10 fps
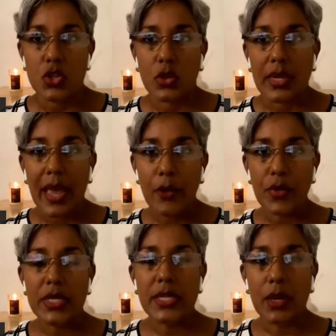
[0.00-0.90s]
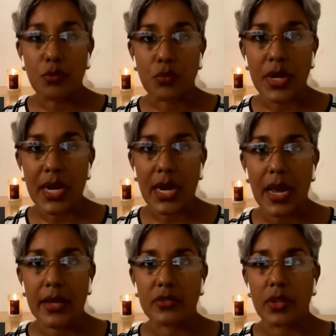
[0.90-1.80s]
So the FATF
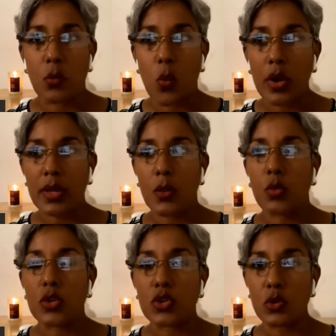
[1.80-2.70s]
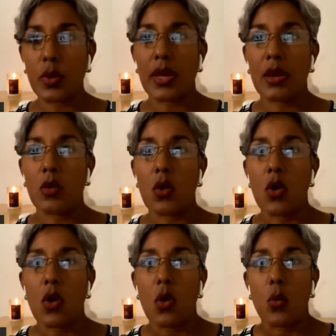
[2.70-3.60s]
realized that what they were doing
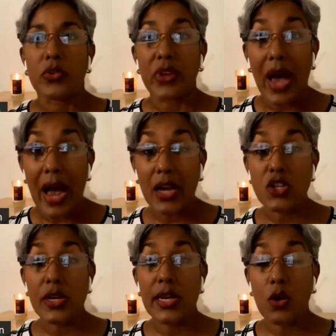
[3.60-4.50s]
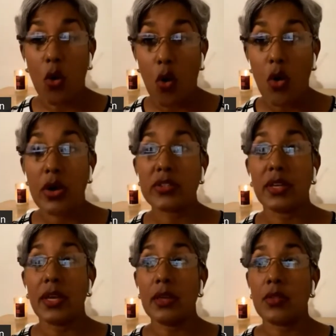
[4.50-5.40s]
was actually
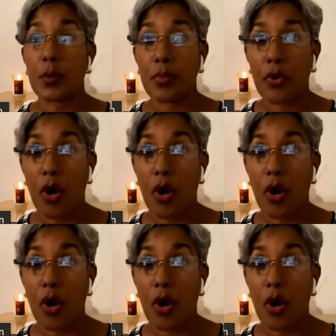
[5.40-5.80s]
causing the